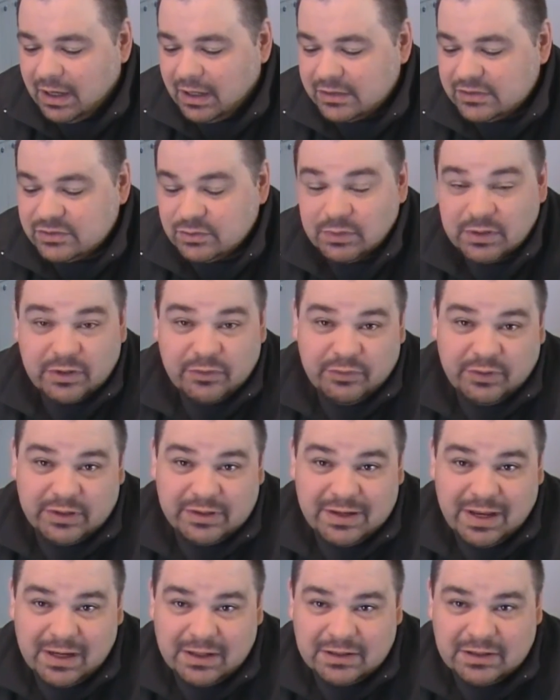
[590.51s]
It's only 3
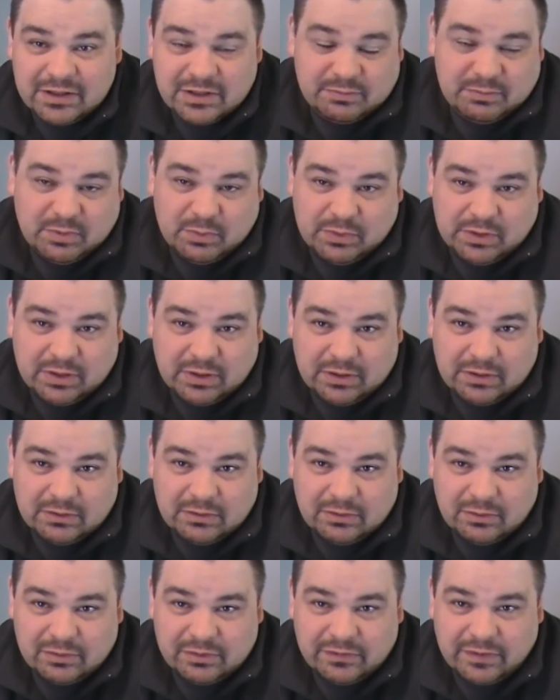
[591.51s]
attack dice, but when you
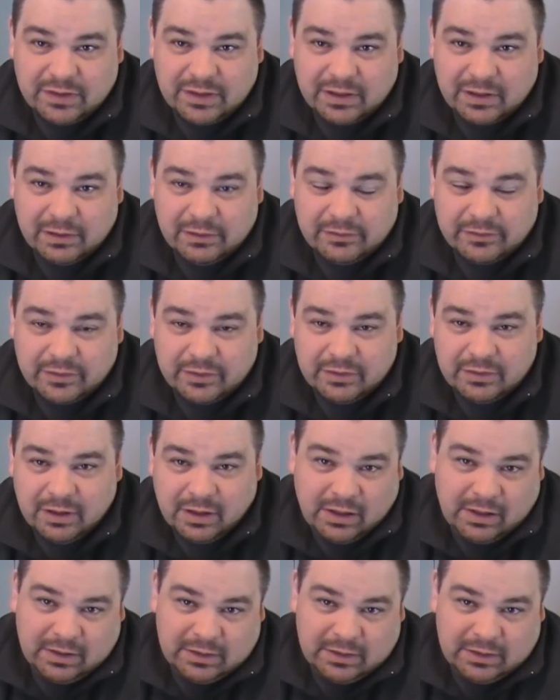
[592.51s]
don't defend against it,